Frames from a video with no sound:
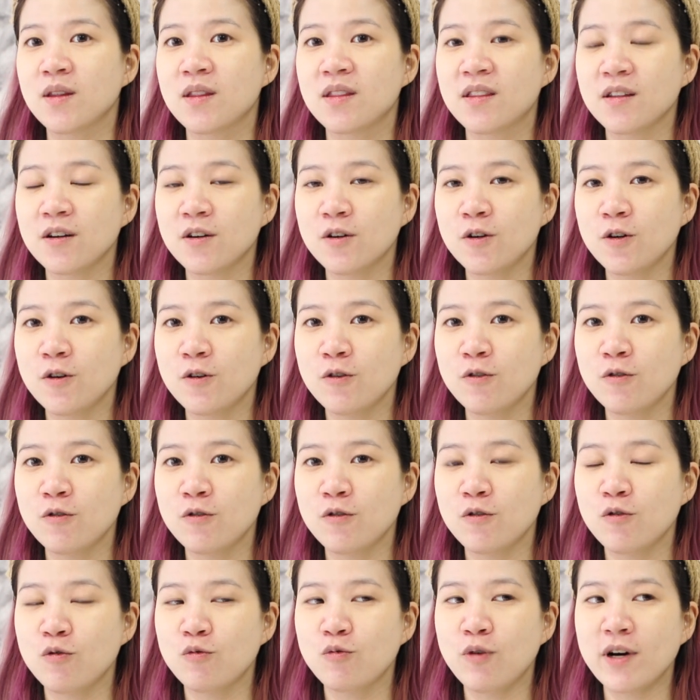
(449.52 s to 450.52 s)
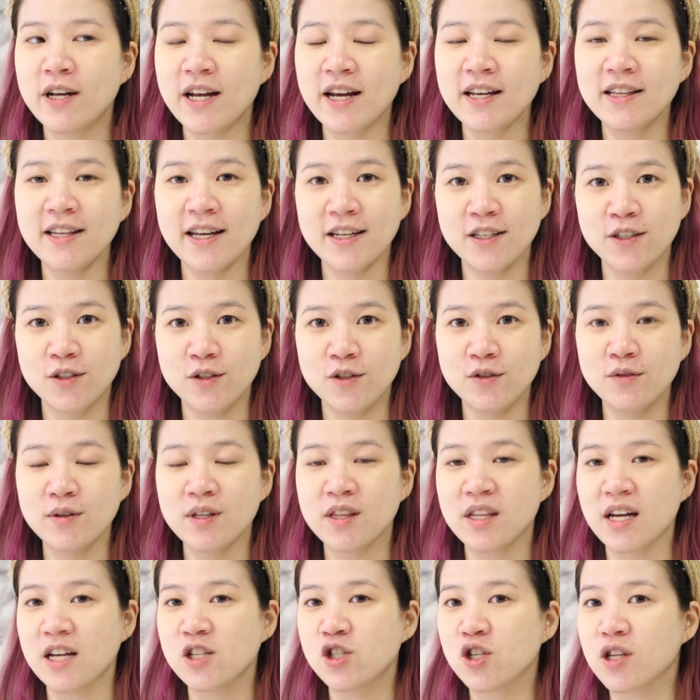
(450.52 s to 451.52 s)
So what I like to do
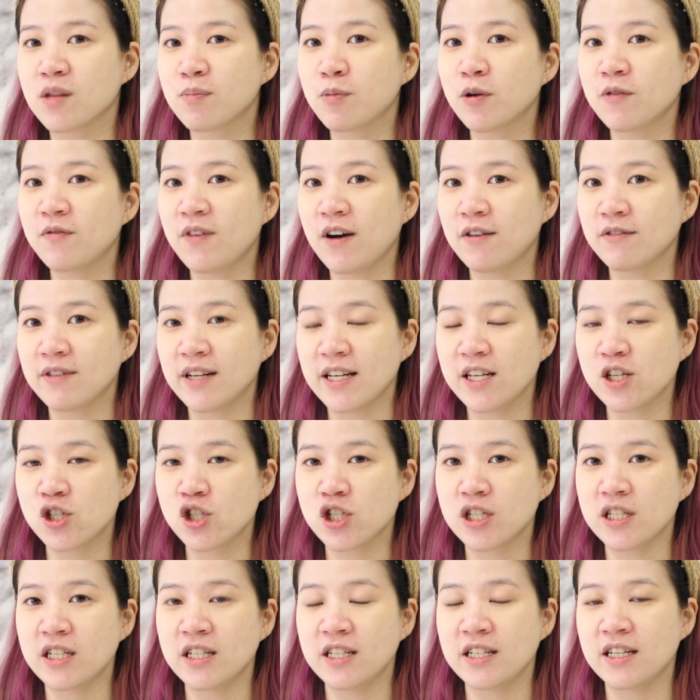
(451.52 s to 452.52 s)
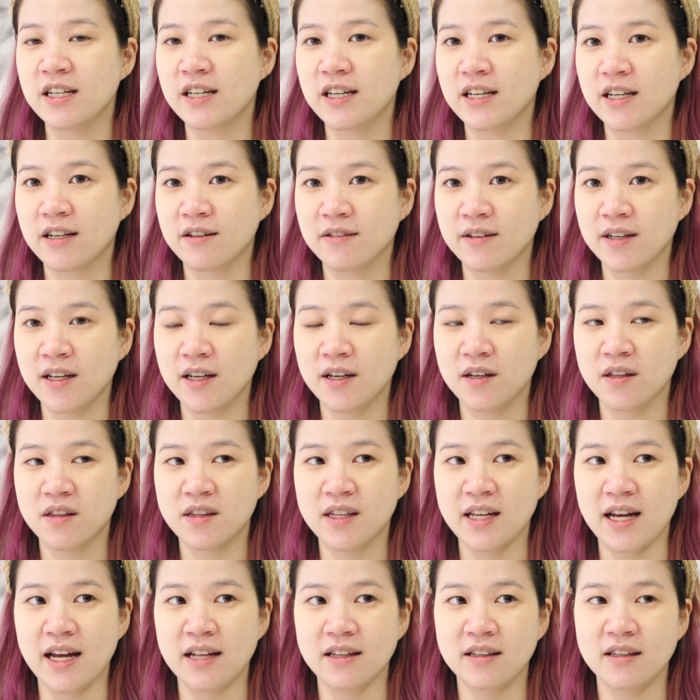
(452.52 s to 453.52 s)
is I just put foundation in the areas
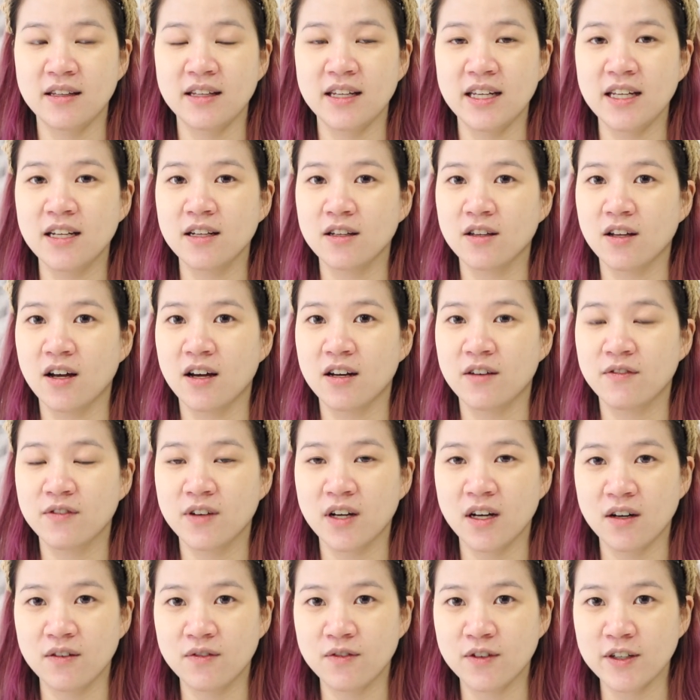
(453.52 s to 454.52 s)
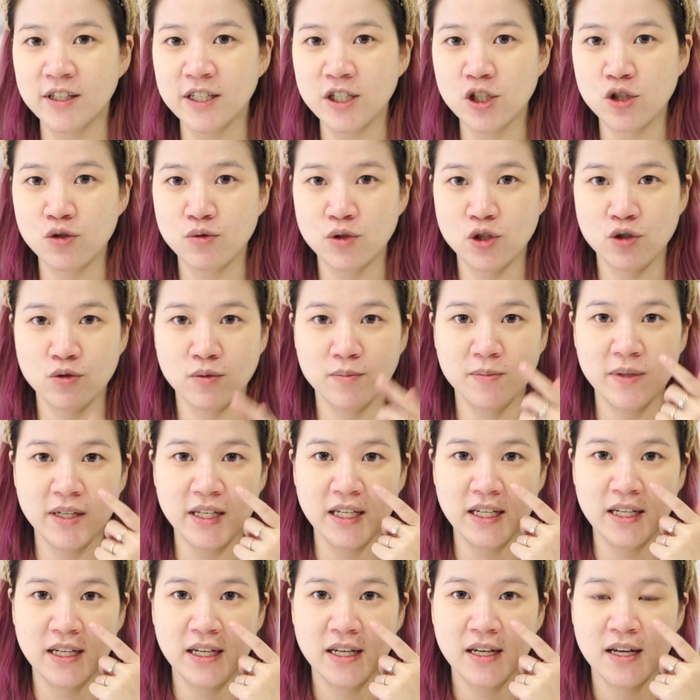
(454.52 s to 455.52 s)
that need a lot of coverage, which will
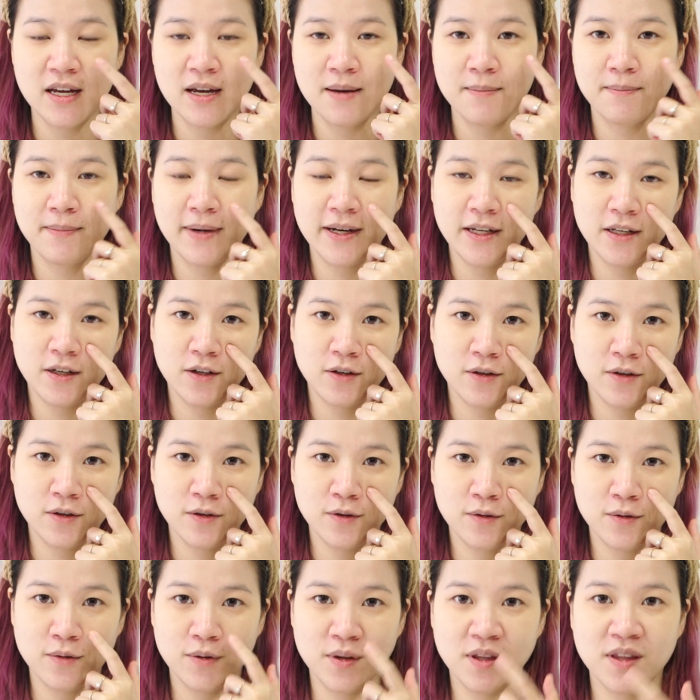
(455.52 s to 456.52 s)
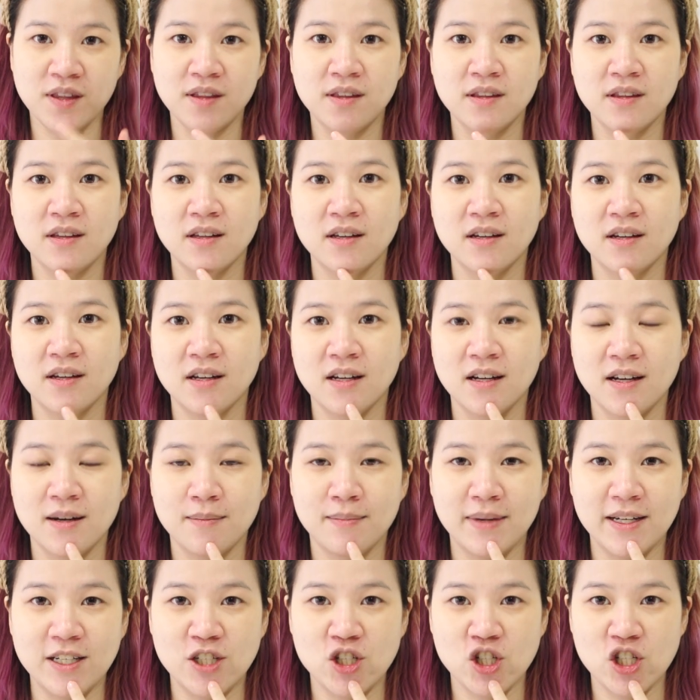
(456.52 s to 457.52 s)
be my nose,
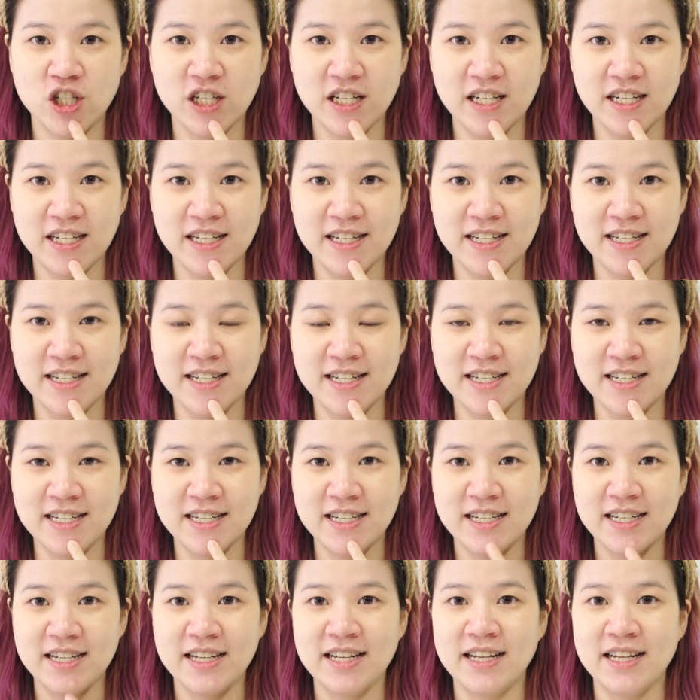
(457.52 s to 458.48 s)
my chin,